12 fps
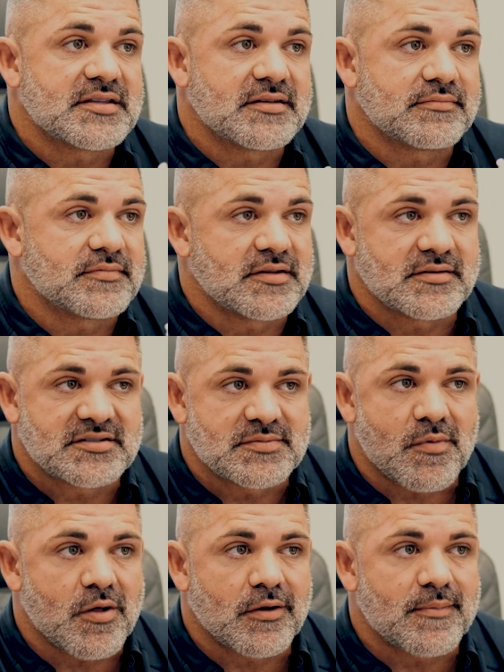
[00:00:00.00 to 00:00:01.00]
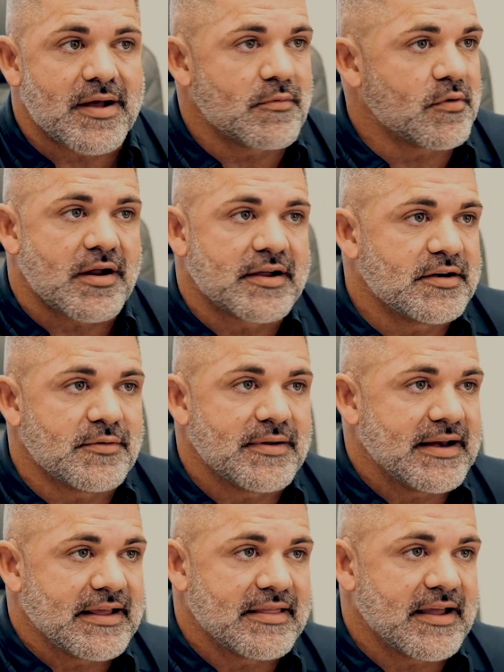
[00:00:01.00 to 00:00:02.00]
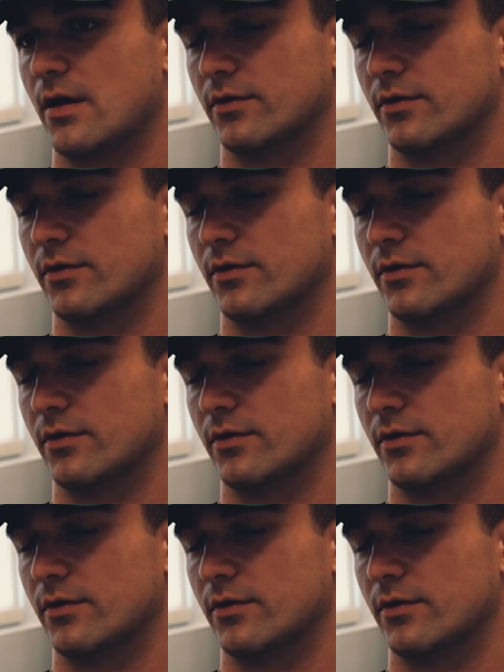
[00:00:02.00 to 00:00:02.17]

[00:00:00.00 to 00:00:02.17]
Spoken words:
the smaller amount, we're not going to do any.